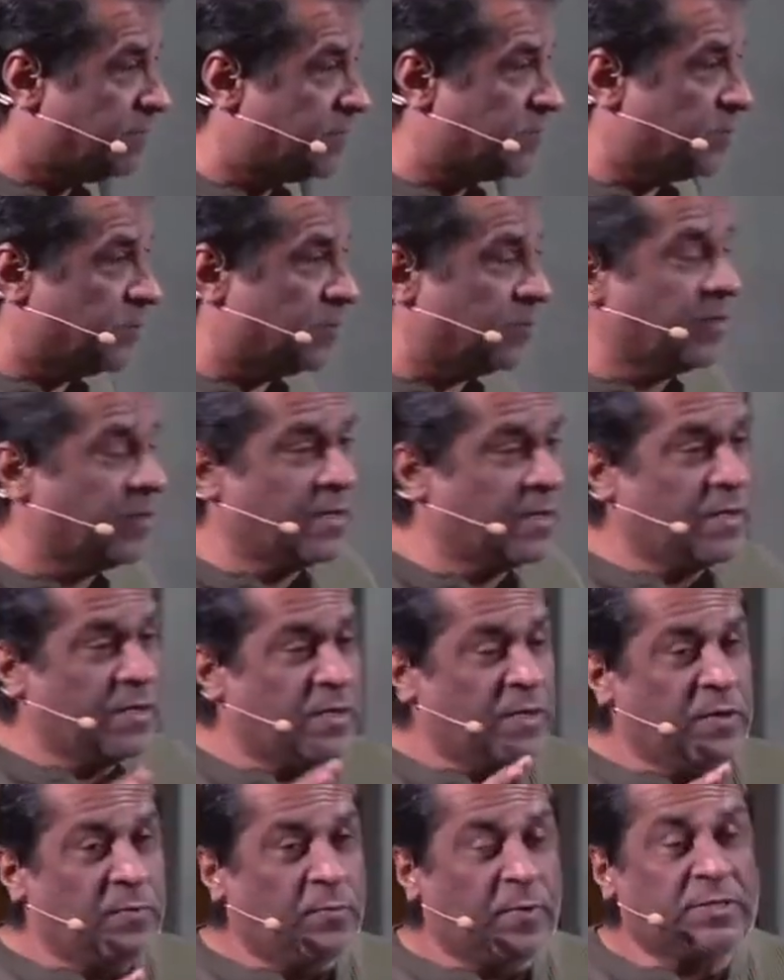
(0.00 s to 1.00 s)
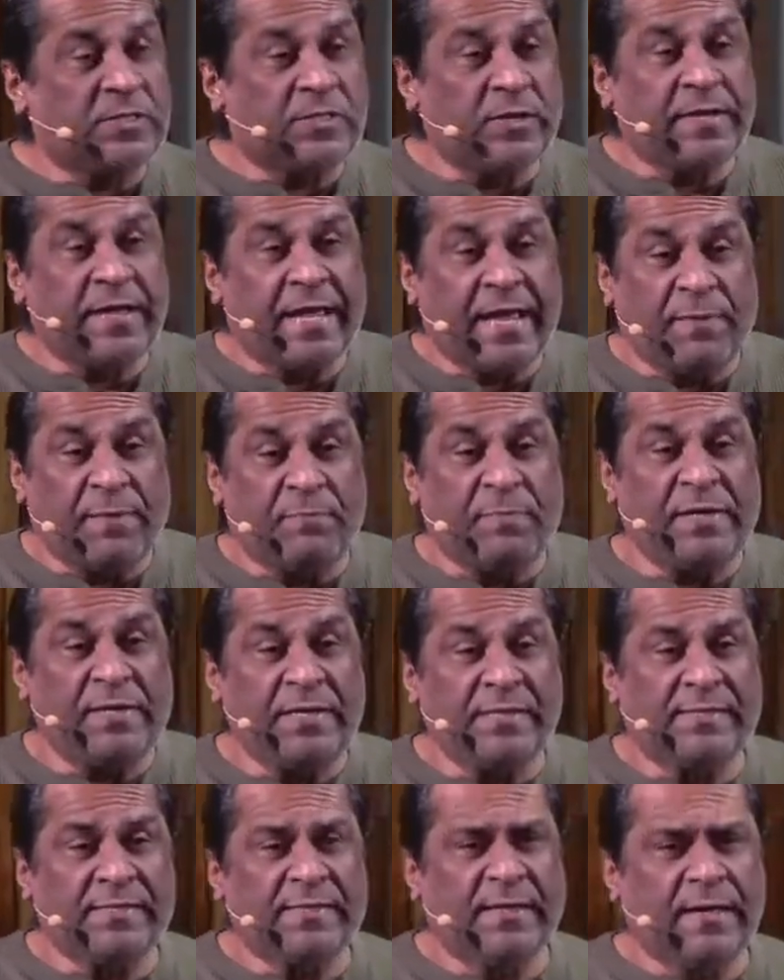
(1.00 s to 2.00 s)
So what's going to happen
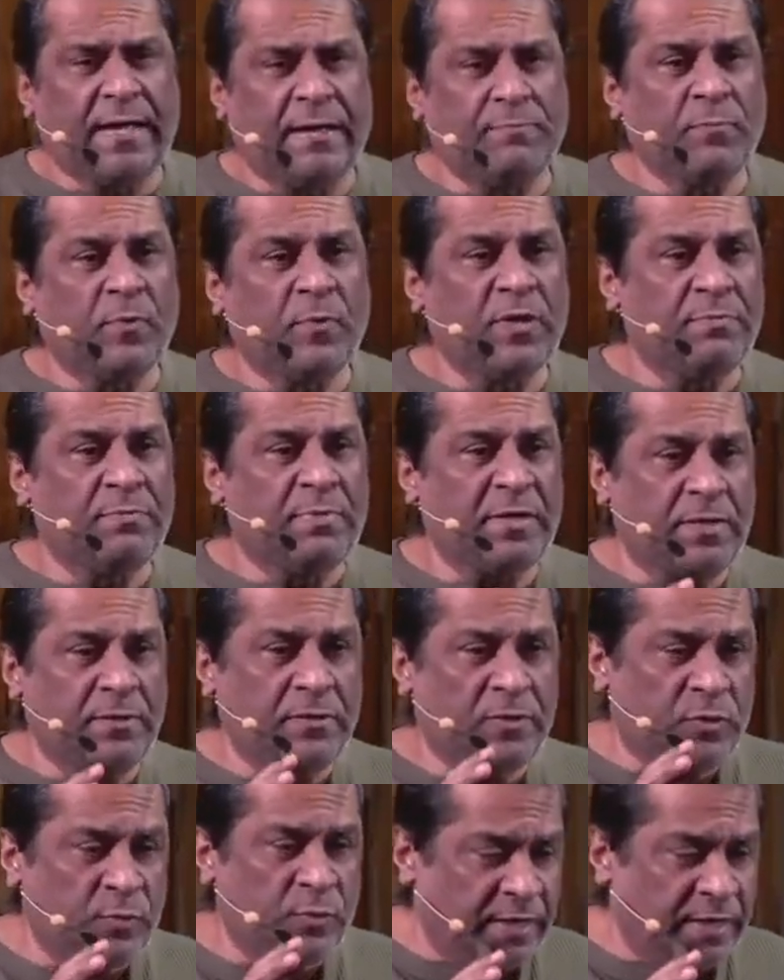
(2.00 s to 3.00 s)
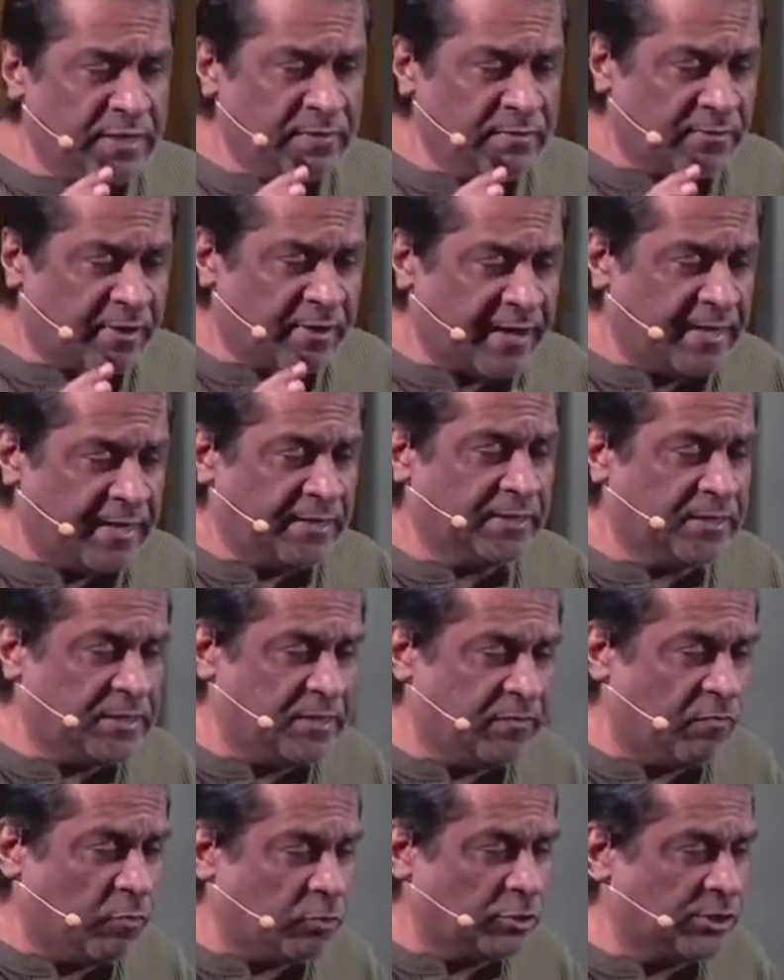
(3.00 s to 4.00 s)
is I'm going to be writing the
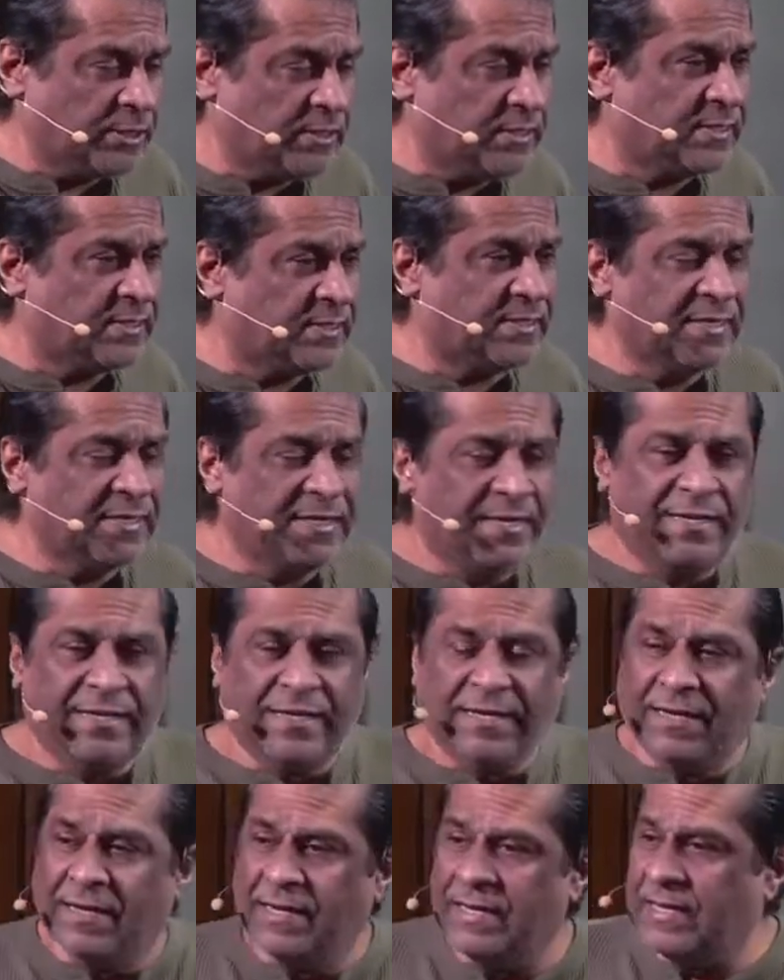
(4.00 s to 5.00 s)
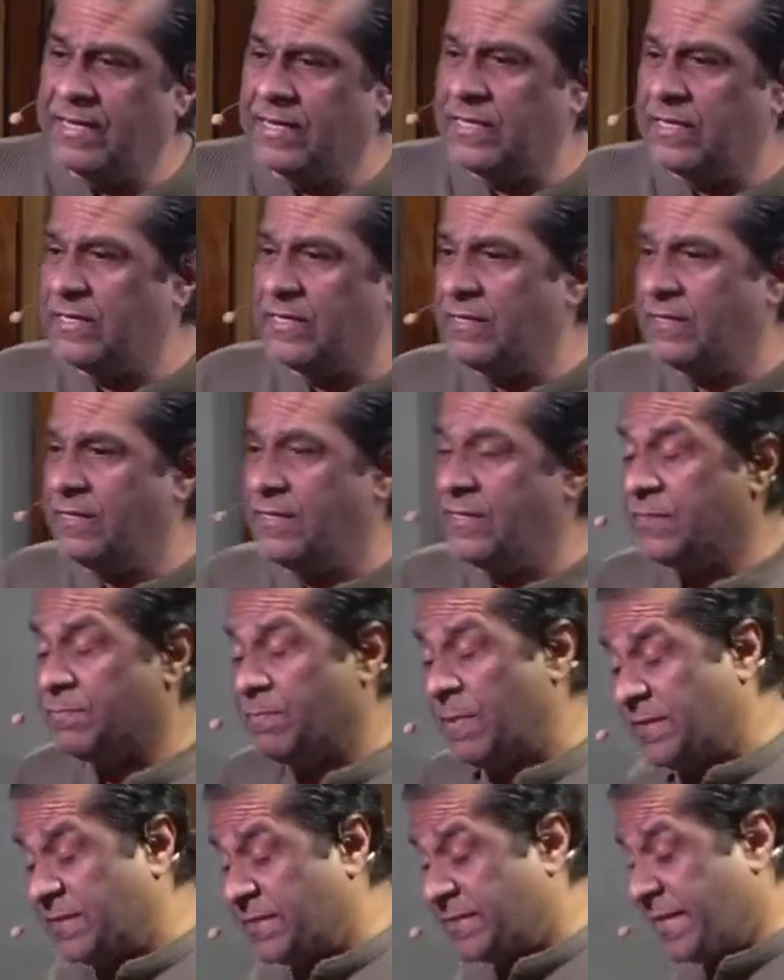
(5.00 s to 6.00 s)
devotions as
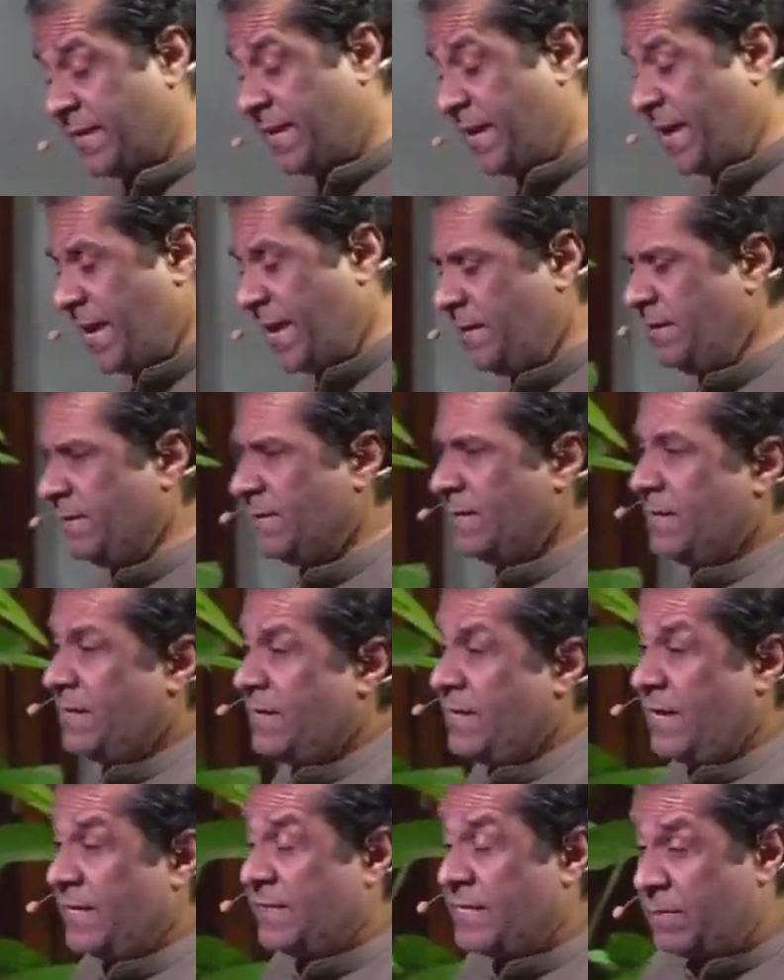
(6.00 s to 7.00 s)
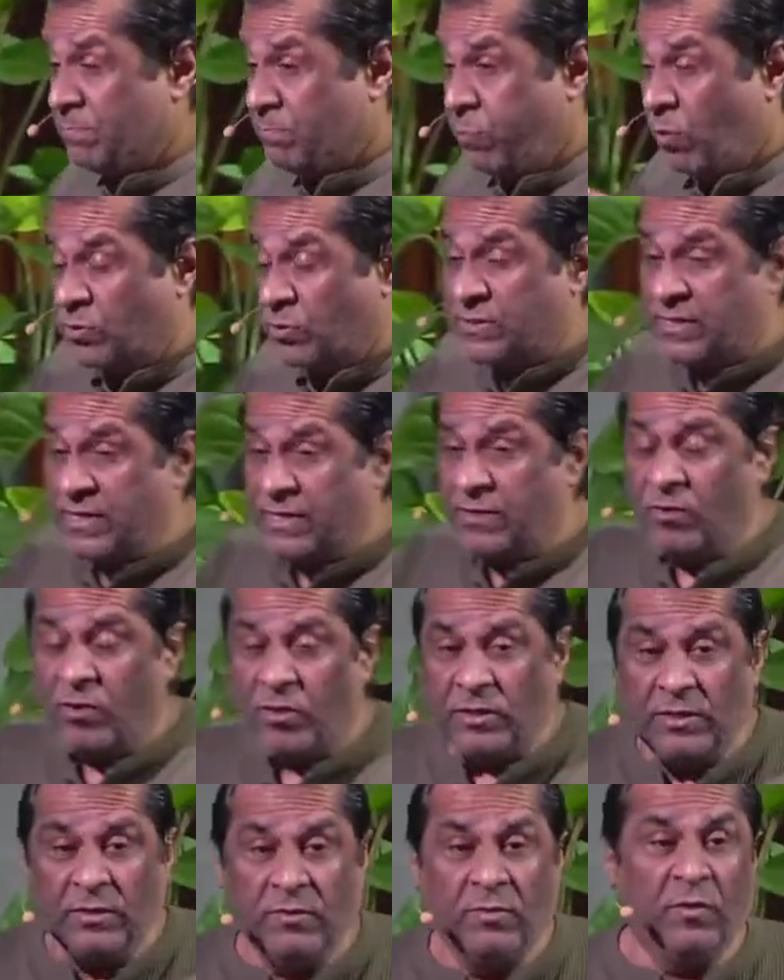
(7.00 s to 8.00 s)
much as I can, and then post it
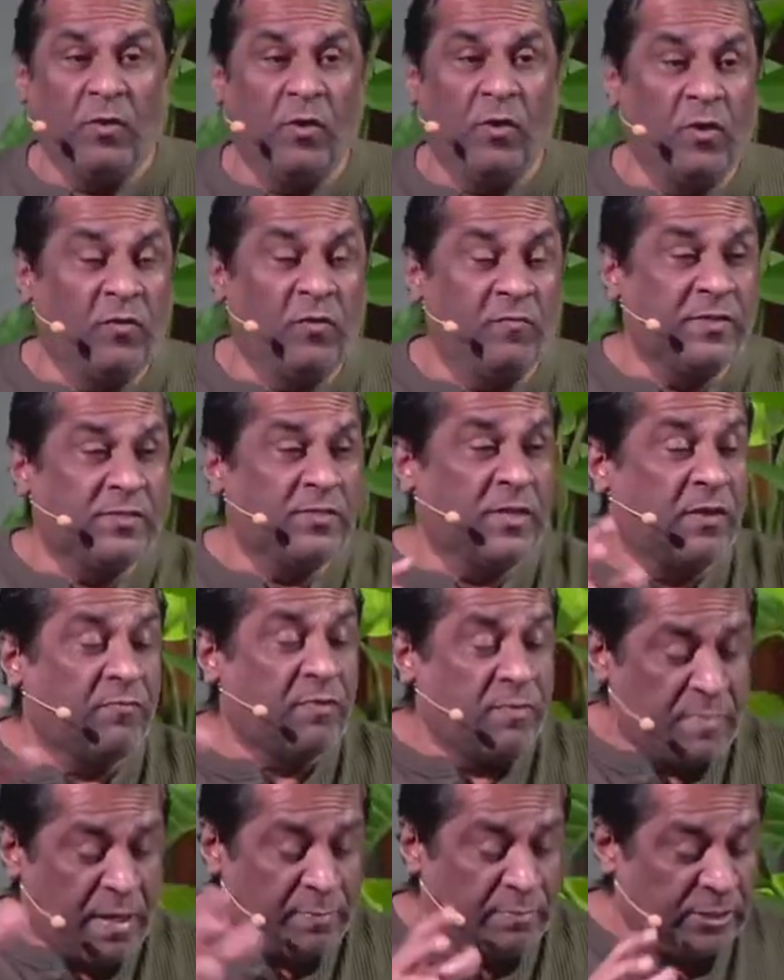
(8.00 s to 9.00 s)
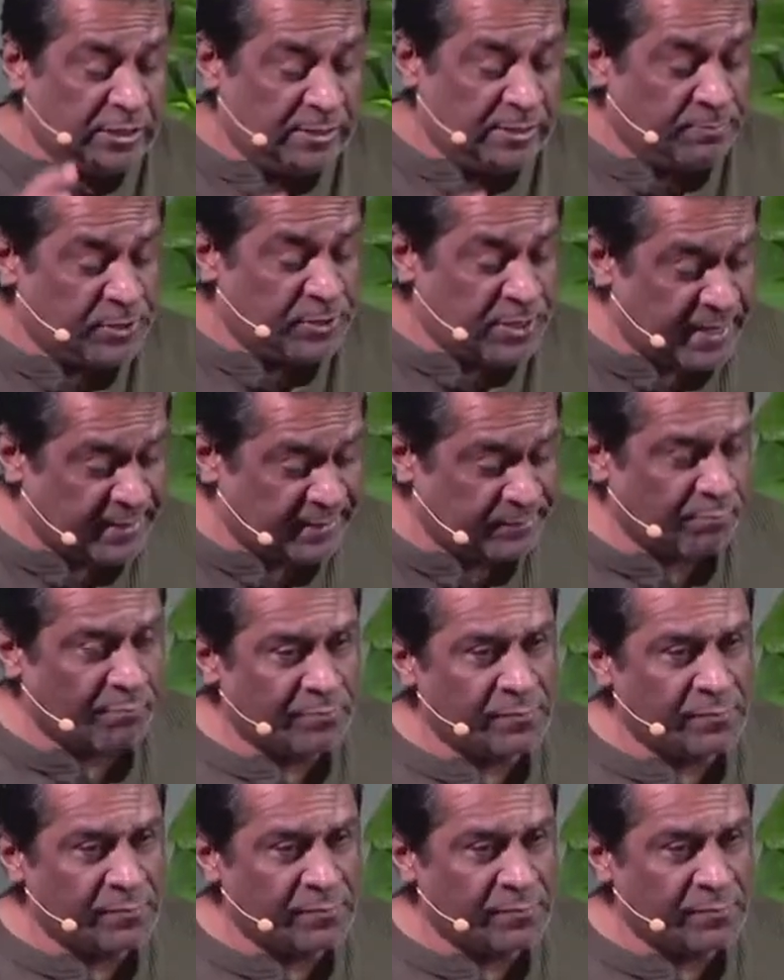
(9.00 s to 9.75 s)
on all of us on our membership chat,